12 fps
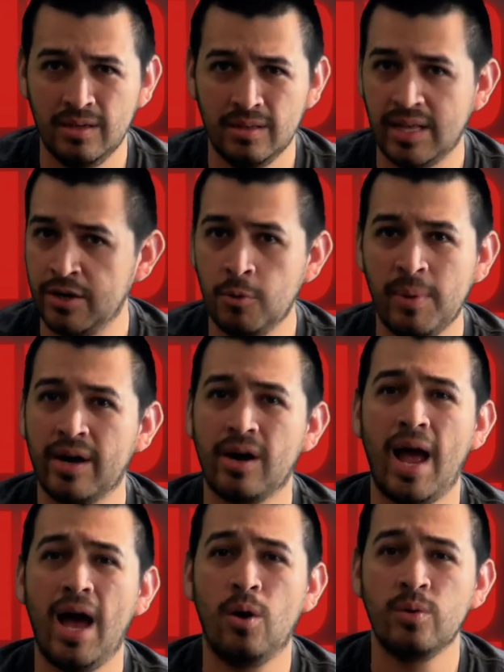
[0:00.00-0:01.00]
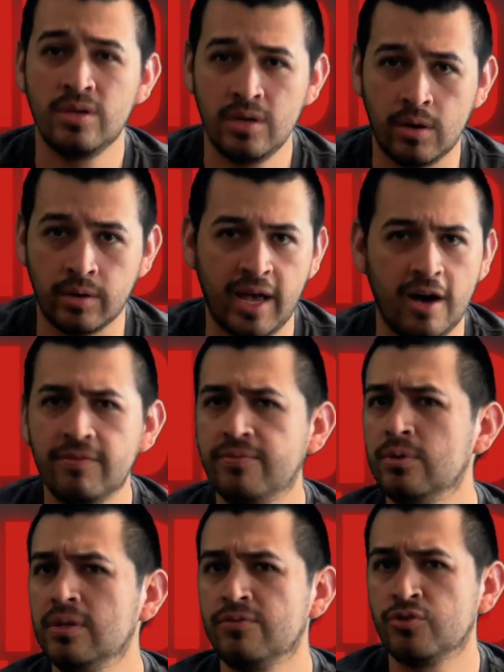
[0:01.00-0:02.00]
That no matter how young, how
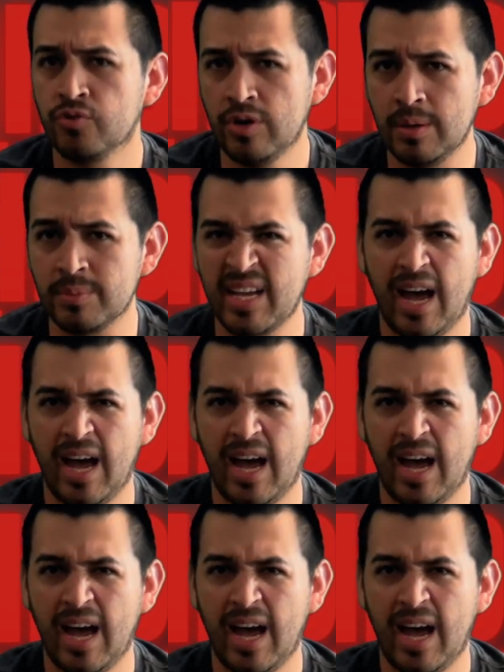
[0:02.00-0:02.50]
full of dreams,